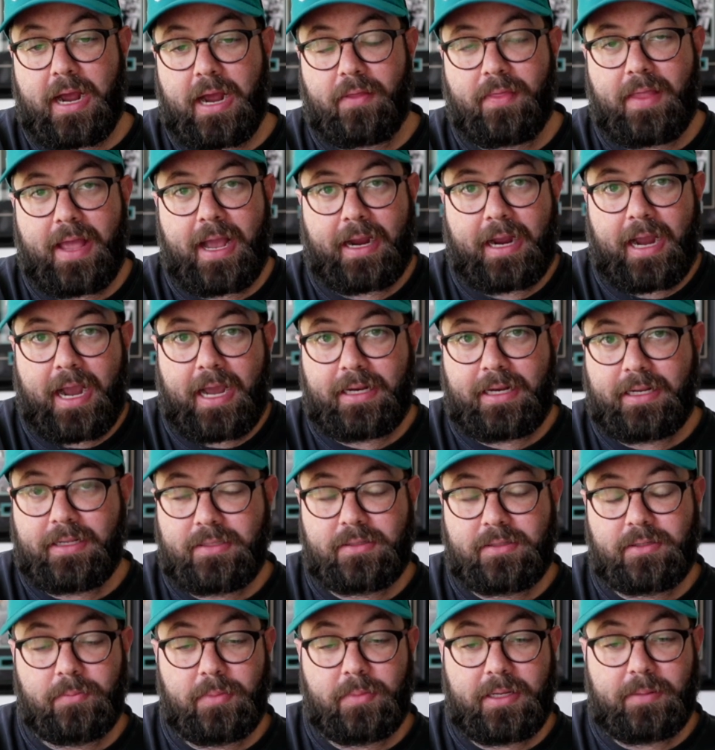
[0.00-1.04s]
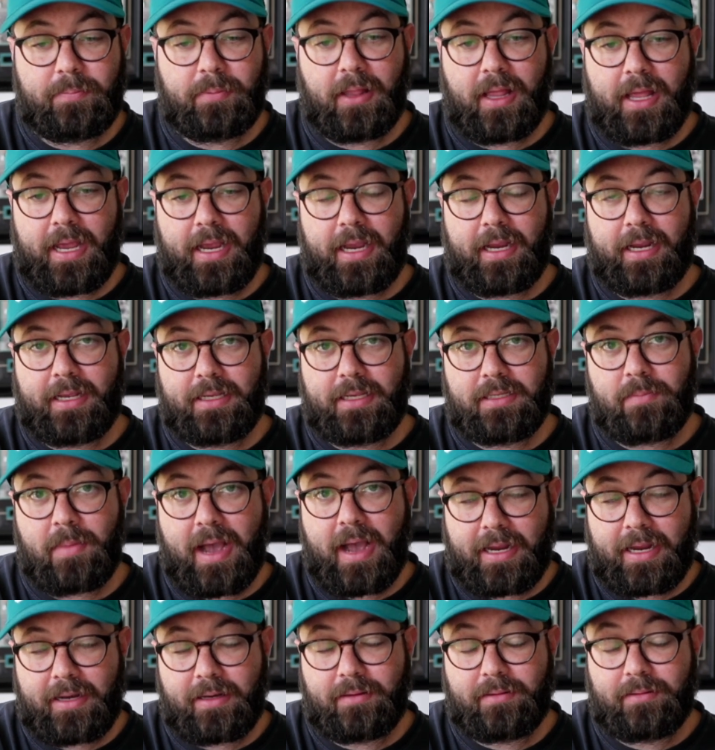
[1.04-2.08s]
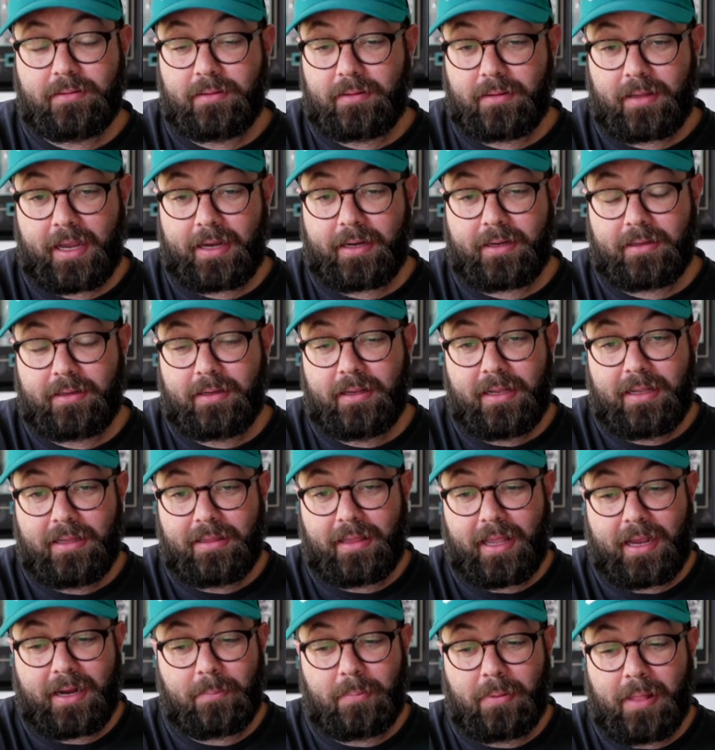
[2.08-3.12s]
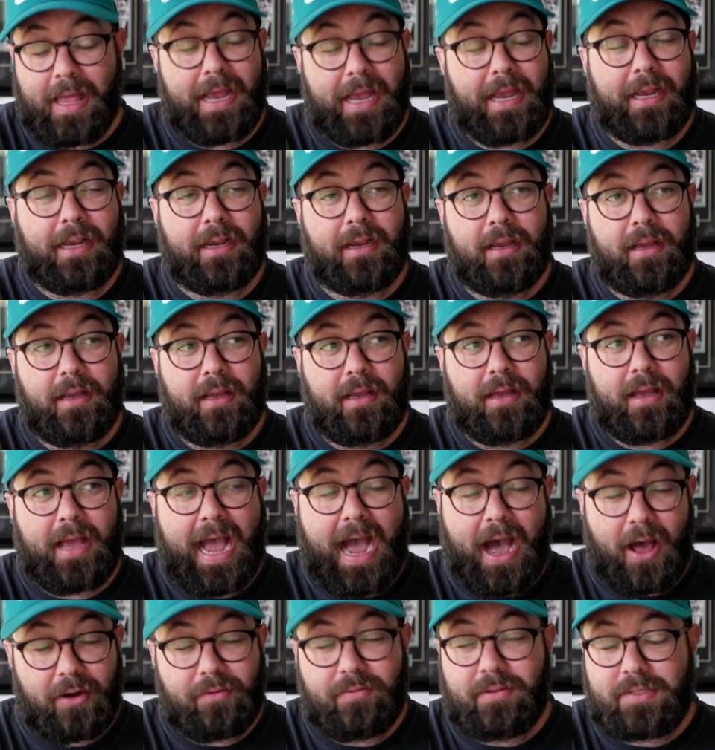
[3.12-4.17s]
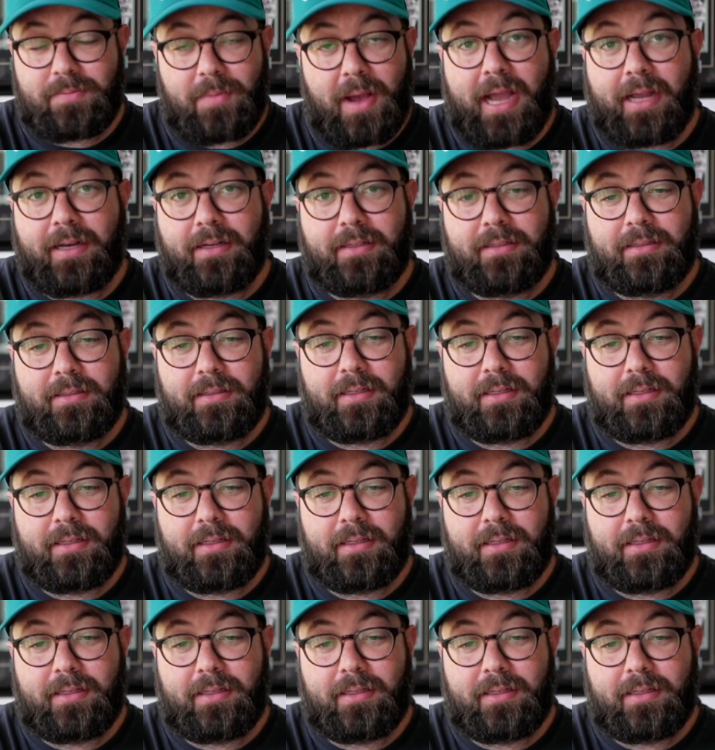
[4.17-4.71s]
that guy needs to be playing his mind, like playing out of his mind.